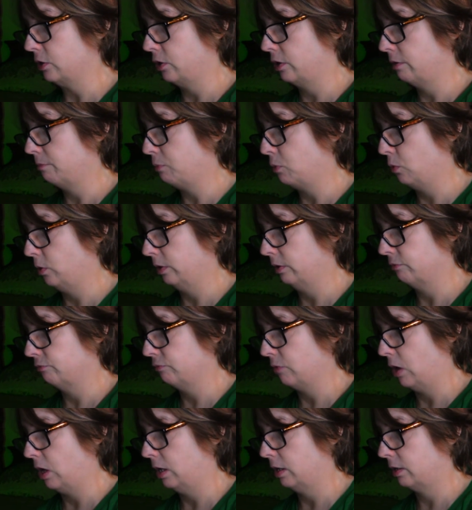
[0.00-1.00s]
on a point
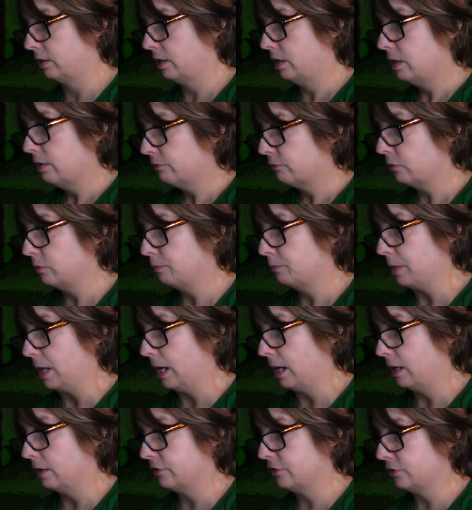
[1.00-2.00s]
of rock for
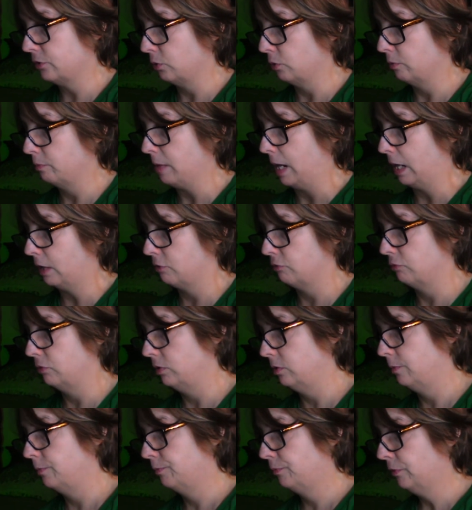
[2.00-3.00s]
bass or
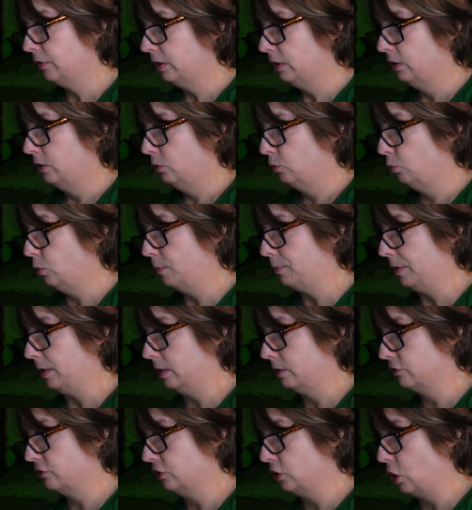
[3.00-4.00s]
mackerel,
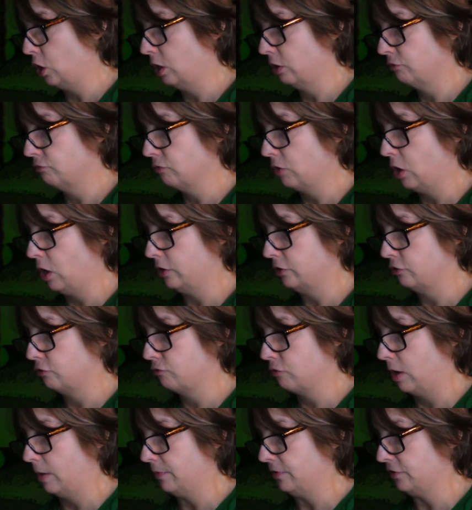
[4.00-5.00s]
whipping his long rod to
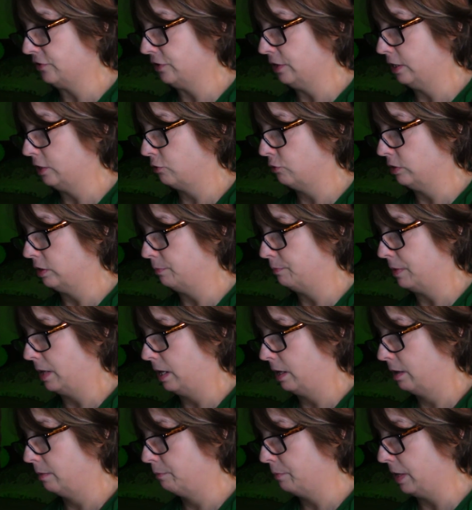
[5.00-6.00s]
drop the sinker and
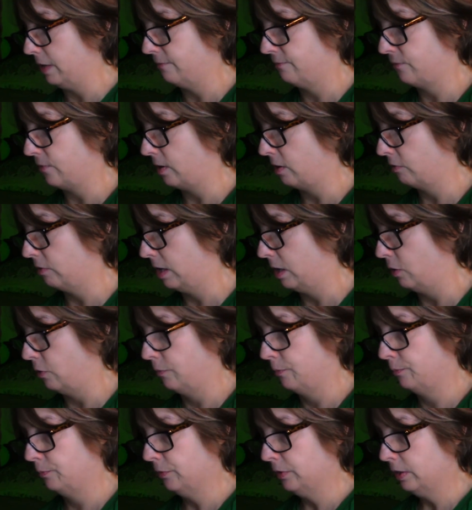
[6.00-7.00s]
the bait far
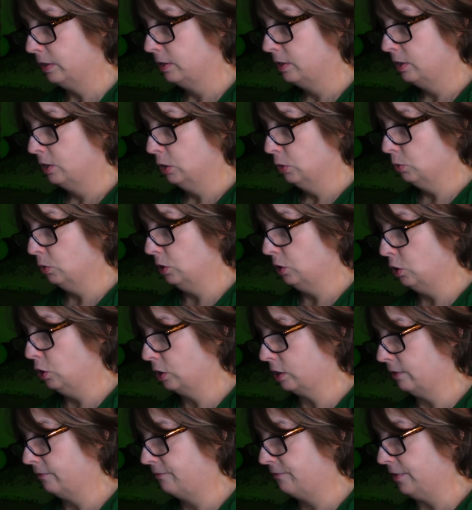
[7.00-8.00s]
out, will
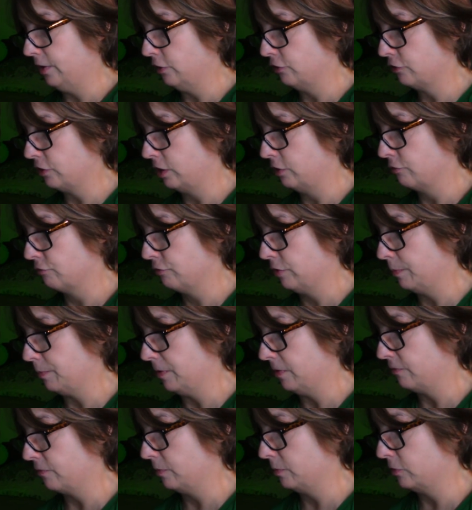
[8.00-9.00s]
hook a fish and rip
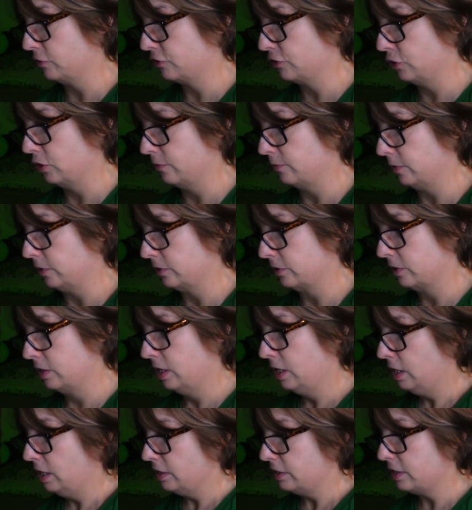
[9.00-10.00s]
it from the surface
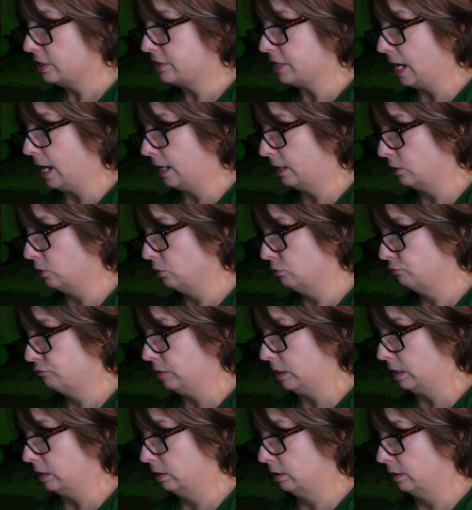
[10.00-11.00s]
to dangle
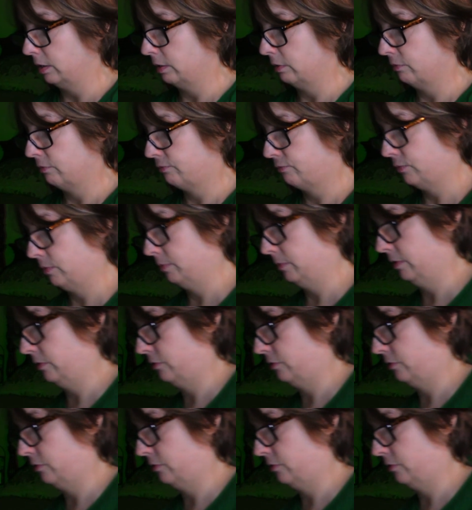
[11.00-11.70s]
wriggling from the,